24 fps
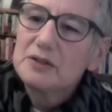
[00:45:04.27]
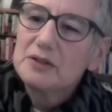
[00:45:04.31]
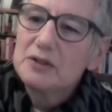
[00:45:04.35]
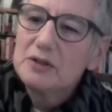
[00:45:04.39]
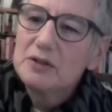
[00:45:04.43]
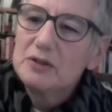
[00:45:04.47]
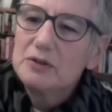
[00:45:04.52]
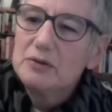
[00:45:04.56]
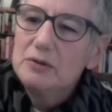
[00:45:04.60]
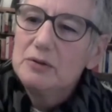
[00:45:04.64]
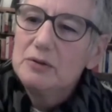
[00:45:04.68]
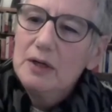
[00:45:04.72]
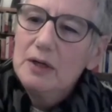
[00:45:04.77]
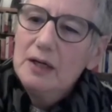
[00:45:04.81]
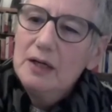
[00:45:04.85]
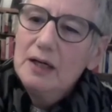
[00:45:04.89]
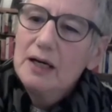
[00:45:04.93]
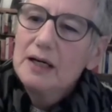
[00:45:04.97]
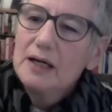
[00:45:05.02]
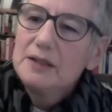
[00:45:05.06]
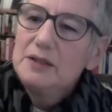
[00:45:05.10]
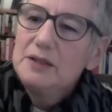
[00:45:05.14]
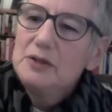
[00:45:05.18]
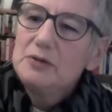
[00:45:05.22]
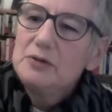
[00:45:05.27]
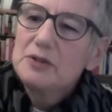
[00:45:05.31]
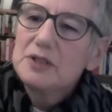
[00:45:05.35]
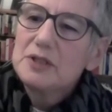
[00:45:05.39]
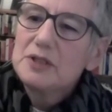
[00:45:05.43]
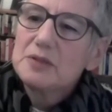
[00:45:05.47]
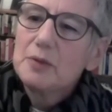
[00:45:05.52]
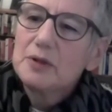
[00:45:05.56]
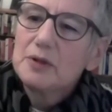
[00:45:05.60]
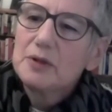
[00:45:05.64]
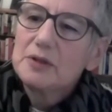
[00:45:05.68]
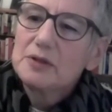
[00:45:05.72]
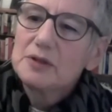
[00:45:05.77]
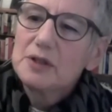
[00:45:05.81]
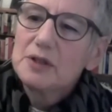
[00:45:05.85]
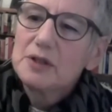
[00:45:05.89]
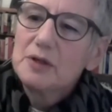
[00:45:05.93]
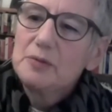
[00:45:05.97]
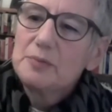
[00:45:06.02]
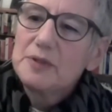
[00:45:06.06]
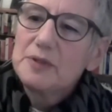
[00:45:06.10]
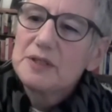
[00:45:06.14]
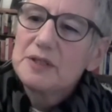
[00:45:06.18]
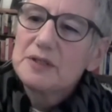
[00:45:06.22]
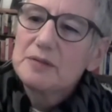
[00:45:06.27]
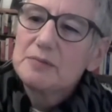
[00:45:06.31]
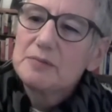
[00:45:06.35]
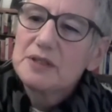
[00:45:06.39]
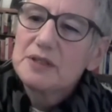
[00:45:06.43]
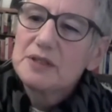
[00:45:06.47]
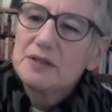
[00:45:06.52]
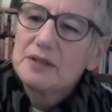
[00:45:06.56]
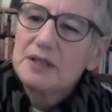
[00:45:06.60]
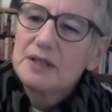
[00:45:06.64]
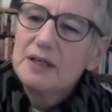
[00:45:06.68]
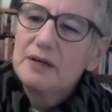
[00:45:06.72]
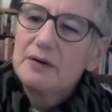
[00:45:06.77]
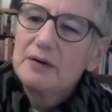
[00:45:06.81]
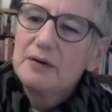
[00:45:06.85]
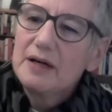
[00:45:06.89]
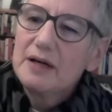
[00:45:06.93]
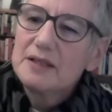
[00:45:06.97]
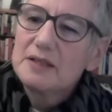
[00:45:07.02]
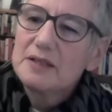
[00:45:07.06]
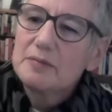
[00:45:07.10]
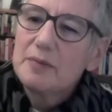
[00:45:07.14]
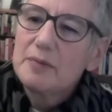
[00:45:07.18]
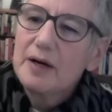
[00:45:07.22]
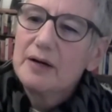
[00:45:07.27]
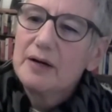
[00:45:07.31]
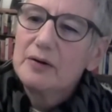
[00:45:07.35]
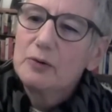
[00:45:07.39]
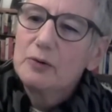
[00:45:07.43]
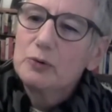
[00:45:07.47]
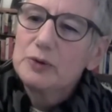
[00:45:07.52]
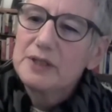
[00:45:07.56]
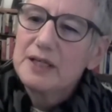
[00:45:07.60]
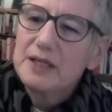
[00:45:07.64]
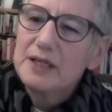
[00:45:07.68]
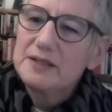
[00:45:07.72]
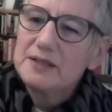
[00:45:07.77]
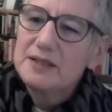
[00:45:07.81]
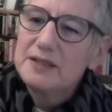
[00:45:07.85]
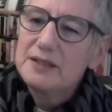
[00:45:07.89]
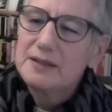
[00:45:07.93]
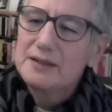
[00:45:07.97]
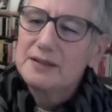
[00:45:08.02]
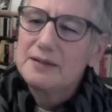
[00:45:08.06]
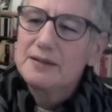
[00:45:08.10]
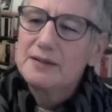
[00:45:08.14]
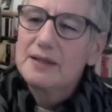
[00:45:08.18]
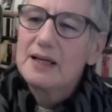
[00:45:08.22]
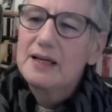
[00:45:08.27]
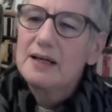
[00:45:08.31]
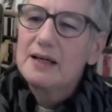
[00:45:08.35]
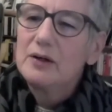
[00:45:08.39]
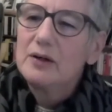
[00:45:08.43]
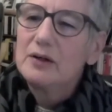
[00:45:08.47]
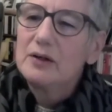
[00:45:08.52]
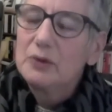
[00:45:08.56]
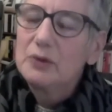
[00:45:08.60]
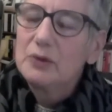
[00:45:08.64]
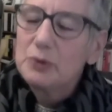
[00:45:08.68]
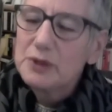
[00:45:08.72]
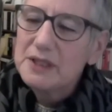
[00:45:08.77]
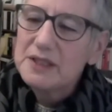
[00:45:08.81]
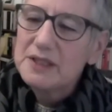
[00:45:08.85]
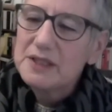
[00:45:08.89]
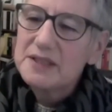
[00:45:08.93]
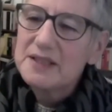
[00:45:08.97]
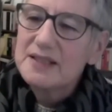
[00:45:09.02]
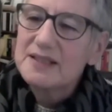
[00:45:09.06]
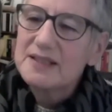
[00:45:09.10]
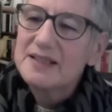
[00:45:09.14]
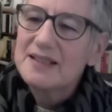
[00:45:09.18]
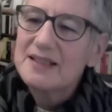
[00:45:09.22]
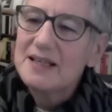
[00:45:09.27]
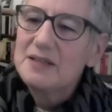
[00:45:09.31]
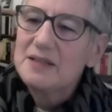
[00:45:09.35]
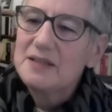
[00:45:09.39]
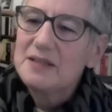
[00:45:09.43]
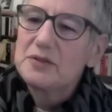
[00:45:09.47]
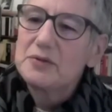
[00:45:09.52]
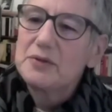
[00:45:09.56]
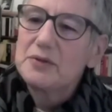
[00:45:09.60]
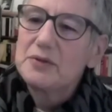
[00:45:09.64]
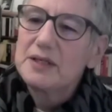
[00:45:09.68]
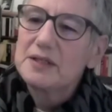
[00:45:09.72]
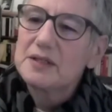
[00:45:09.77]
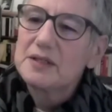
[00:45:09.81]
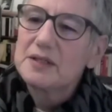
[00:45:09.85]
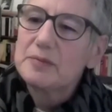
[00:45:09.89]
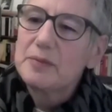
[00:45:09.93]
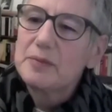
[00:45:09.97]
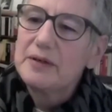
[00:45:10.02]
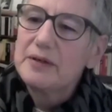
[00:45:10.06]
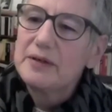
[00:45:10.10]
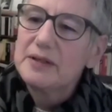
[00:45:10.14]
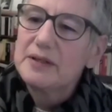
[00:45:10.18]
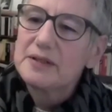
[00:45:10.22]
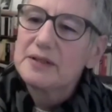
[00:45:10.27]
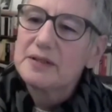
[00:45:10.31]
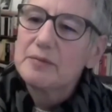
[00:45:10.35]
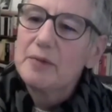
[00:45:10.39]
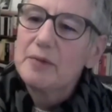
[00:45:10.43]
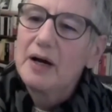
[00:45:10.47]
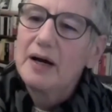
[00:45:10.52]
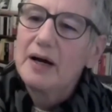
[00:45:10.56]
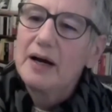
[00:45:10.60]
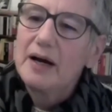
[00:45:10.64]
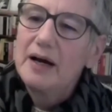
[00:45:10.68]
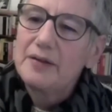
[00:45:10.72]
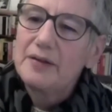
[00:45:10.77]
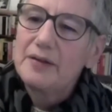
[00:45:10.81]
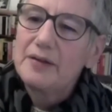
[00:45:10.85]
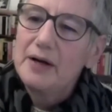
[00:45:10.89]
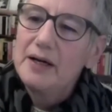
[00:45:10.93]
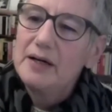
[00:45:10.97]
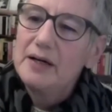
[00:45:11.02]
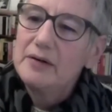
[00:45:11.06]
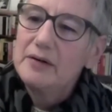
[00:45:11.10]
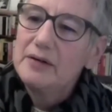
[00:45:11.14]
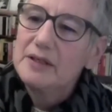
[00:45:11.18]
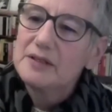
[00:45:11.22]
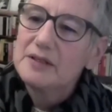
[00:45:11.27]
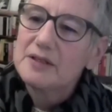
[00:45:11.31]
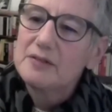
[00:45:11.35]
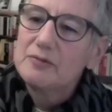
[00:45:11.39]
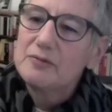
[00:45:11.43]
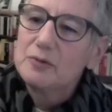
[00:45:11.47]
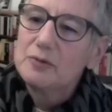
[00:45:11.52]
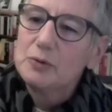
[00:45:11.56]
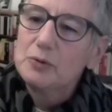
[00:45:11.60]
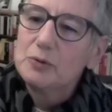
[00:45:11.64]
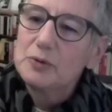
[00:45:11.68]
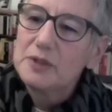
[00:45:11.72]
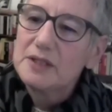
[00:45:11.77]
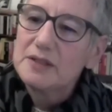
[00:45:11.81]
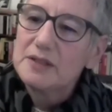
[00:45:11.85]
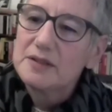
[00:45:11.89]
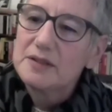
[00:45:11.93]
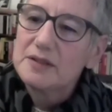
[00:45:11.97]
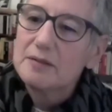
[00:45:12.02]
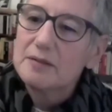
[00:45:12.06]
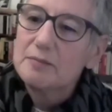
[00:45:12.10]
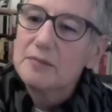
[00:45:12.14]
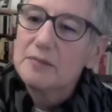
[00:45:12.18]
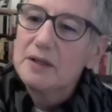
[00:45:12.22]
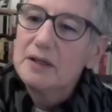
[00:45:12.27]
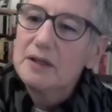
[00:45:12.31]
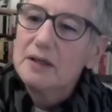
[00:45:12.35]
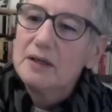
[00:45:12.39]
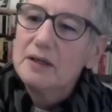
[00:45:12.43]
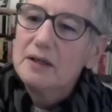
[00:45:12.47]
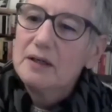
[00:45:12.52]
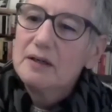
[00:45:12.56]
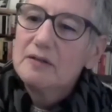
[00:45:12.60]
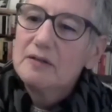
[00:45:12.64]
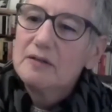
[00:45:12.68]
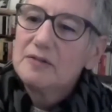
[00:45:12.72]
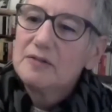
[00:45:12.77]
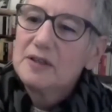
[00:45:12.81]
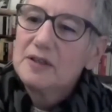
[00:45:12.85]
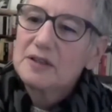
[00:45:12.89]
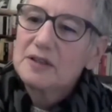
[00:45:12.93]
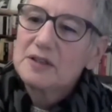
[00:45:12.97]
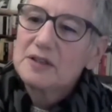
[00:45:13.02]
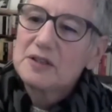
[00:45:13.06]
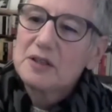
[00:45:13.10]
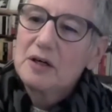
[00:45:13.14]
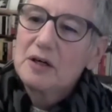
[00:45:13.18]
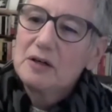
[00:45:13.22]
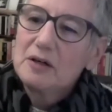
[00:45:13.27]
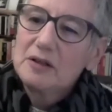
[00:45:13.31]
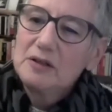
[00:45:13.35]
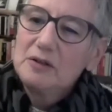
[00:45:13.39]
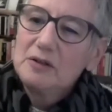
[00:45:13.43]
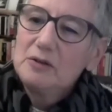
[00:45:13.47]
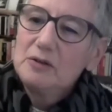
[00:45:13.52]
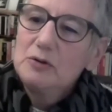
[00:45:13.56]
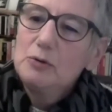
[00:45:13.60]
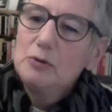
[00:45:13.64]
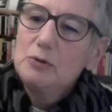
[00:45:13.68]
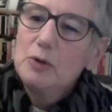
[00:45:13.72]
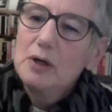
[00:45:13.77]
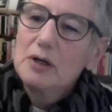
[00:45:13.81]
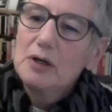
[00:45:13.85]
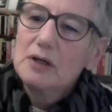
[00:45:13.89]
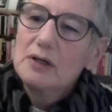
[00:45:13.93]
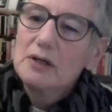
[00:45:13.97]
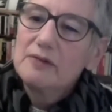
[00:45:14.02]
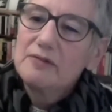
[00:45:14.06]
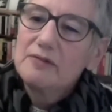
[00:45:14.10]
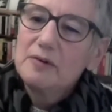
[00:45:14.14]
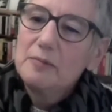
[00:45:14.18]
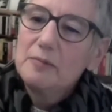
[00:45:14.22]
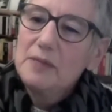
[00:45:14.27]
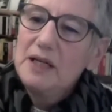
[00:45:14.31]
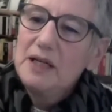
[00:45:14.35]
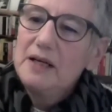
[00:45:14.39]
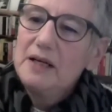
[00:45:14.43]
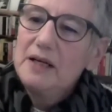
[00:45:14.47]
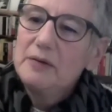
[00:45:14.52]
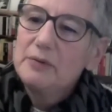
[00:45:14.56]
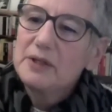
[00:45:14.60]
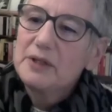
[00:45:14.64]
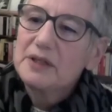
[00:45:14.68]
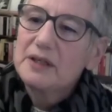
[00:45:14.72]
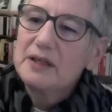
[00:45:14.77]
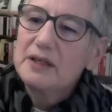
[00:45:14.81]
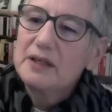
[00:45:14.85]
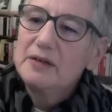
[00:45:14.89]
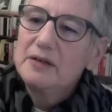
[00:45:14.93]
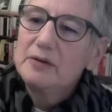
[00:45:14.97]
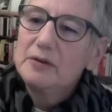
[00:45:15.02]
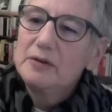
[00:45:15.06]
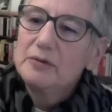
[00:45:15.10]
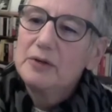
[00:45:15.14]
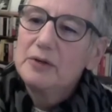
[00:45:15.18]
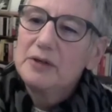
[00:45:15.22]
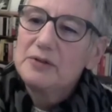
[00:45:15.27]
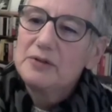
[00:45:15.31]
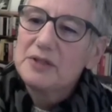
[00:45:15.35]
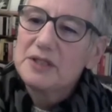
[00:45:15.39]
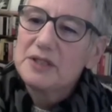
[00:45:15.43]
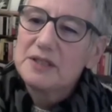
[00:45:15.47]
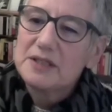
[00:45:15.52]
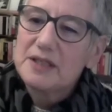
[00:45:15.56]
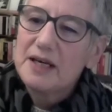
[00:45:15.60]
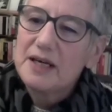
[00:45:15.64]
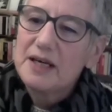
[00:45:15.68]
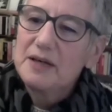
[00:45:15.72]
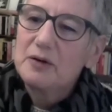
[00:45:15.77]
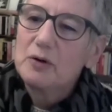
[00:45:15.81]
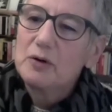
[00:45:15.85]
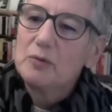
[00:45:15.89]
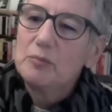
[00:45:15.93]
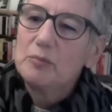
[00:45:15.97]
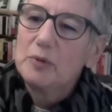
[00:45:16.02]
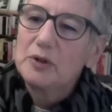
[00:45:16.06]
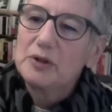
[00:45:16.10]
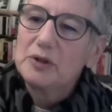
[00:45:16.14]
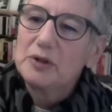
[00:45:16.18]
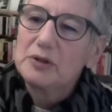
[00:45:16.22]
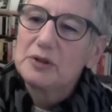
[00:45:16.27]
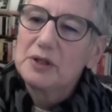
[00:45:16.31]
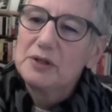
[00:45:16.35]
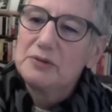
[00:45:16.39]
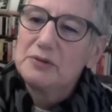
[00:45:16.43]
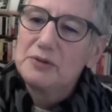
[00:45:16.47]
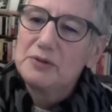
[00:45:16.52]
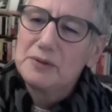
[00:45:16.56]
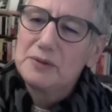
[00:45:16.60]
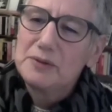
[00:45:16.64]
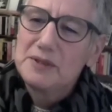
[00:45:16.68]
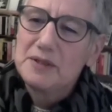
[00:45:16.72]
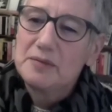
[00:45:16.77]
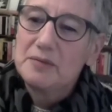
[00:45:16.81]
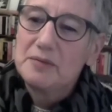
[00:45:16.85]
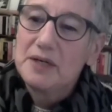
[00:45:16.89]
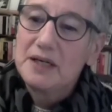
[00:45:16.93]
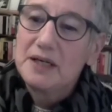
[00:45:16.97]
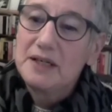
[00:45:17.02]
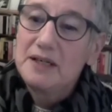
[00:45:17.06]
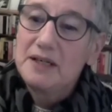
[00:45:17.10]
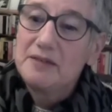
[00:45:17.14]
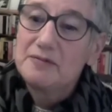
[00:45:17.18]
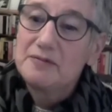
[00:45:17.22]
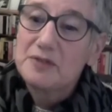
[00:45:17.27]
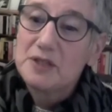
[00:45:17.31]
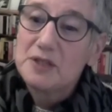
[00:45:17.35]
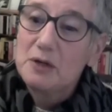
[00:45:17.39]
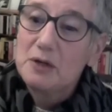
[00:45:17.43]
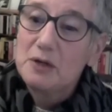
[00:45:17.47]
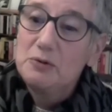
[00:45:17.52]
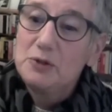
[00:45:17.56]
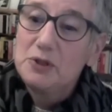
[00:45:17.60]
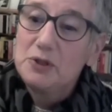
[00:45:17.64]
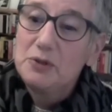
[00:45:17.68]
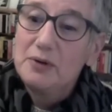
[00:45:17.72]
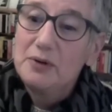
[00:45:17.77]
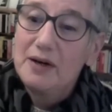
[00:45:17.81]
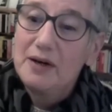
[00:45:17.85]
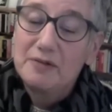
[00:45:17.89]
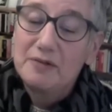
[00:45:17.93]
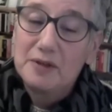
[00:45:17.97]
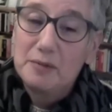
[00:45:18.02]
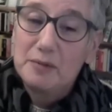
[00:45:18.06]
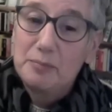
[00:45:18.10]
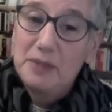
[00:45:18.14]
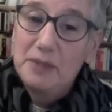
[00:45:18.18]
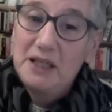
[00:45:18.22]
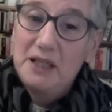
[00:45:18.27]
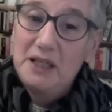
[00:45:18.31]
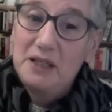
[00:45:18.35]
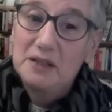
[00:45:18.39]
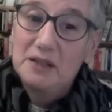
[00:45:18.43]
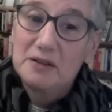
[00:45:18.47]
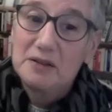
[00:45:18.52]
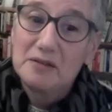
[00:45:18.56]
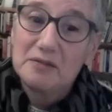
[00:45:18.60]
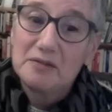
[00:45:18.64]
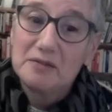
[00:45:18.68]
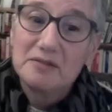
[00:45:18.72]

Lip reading: too, and uses monotropism to theorize about autistic sensory experience among other areas of autism. Fergus, are you familiar with Kieran Rose's take on monotropism, and if so, do you have an opinion?